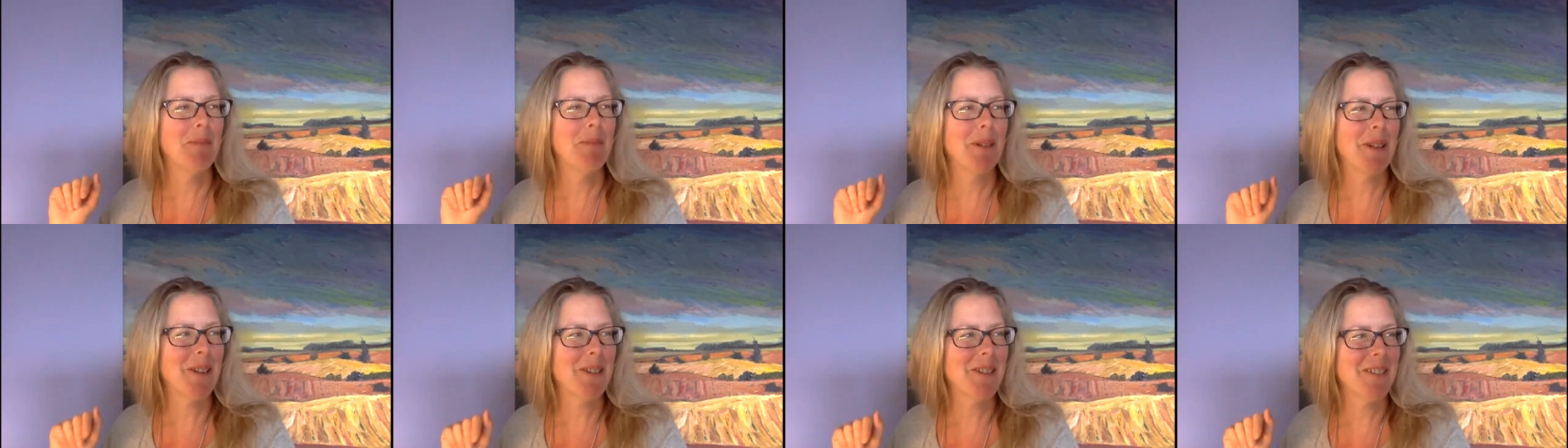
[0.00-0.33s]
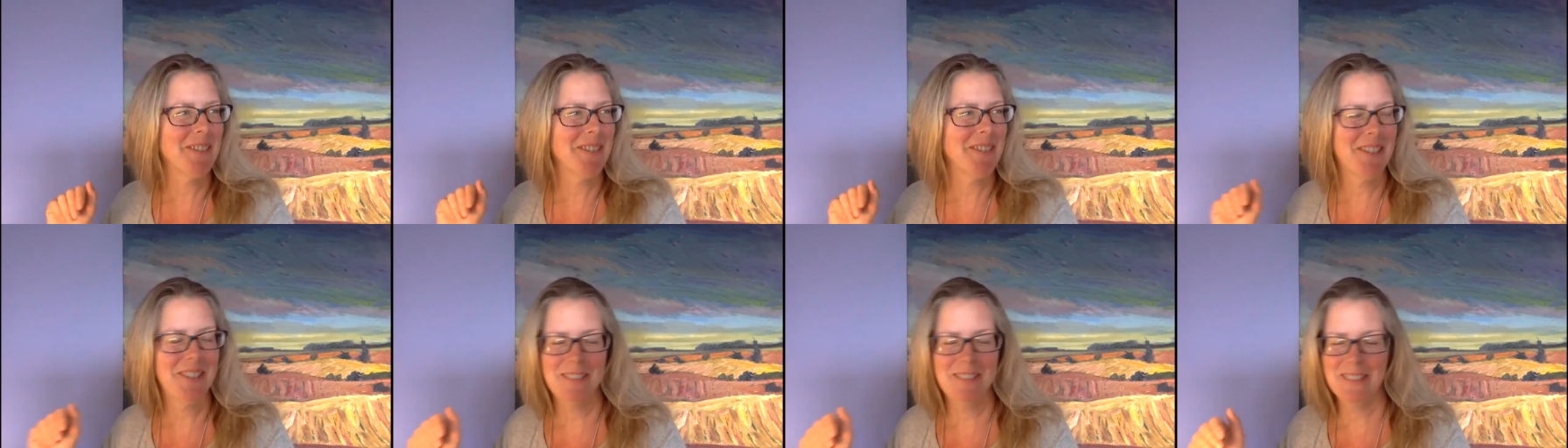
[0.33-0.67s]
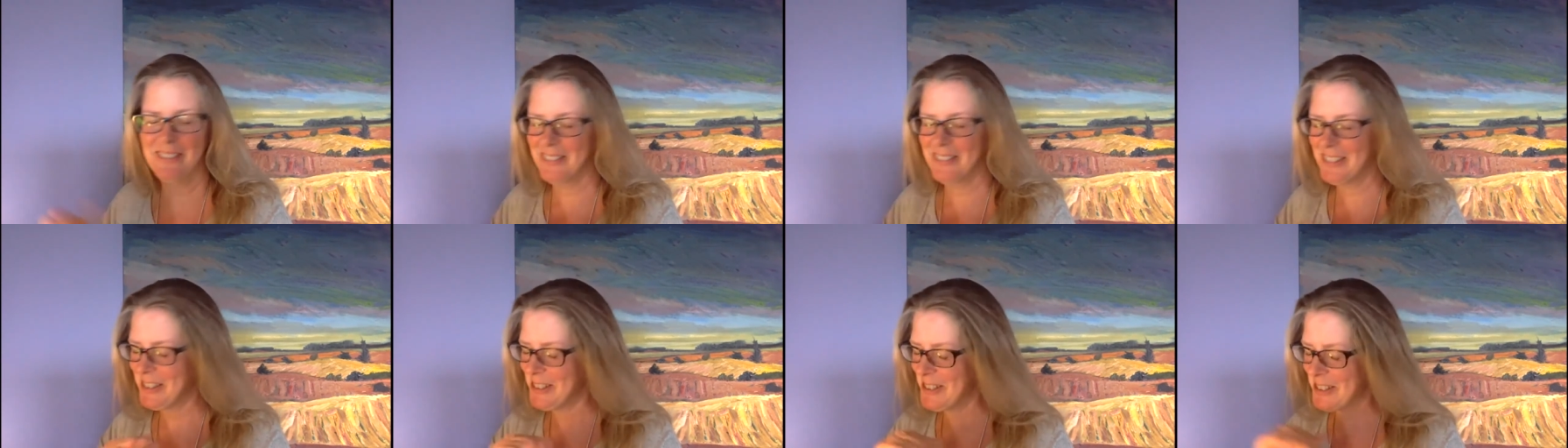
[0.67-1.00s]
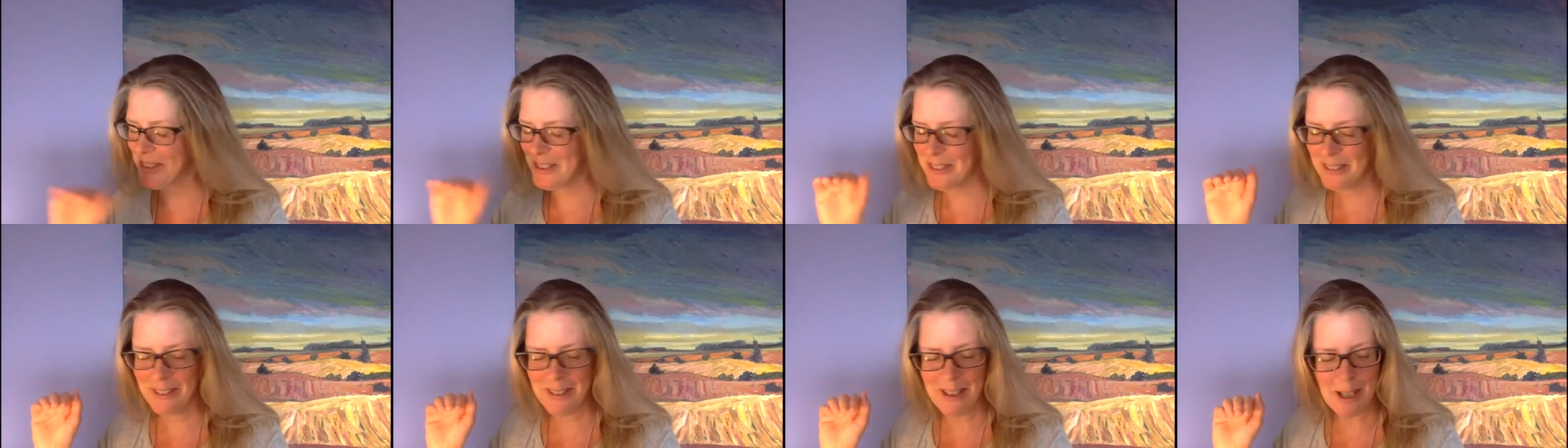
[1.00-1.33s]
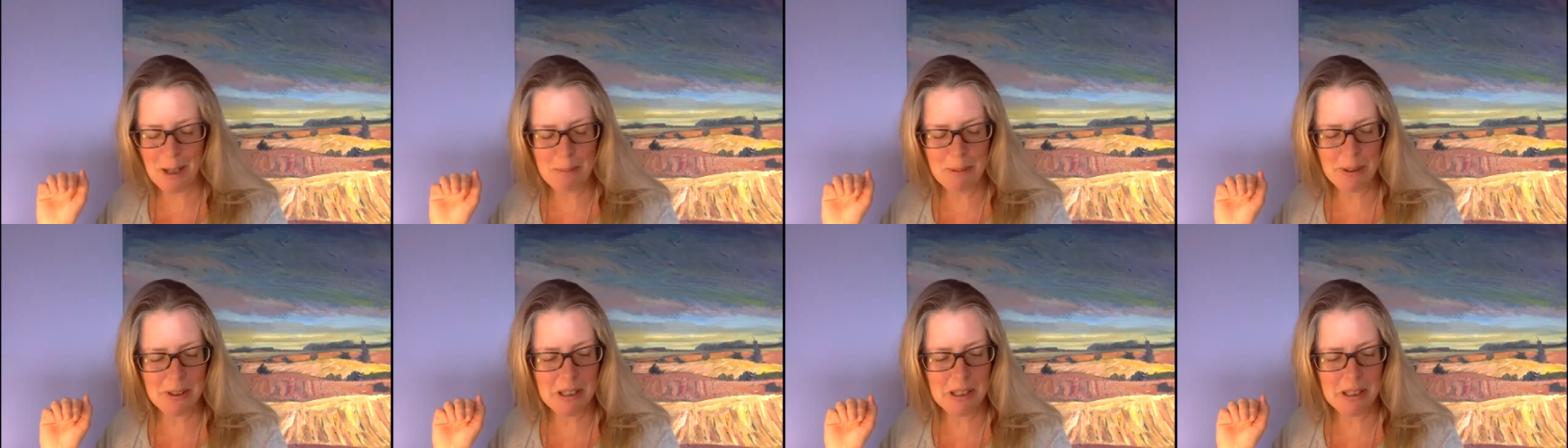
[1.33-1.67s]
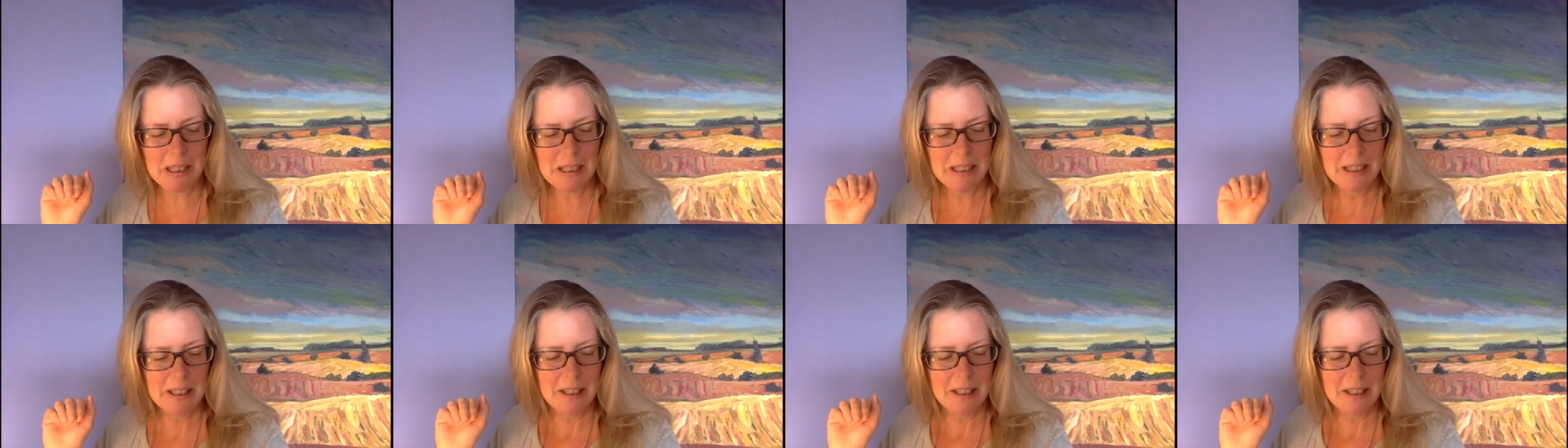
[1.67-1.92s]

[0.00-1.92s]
but could still happen.